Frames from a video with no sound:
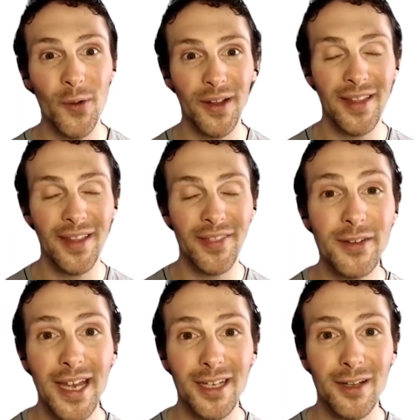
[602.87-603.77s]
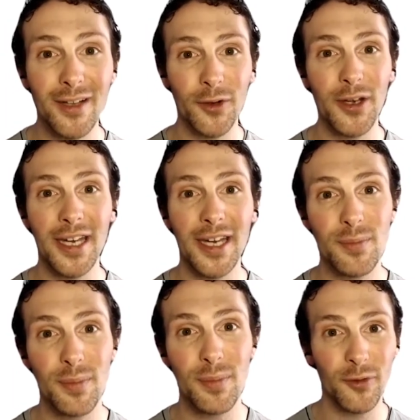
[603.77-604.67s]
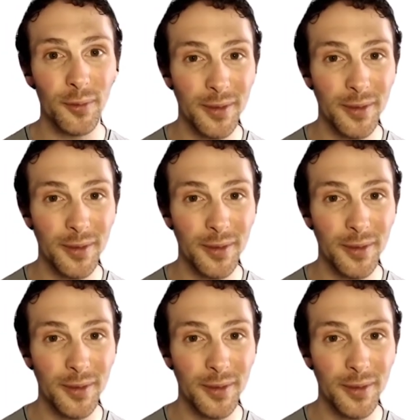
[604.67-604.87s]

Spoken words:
And thank you, Daniel, for creating this platform.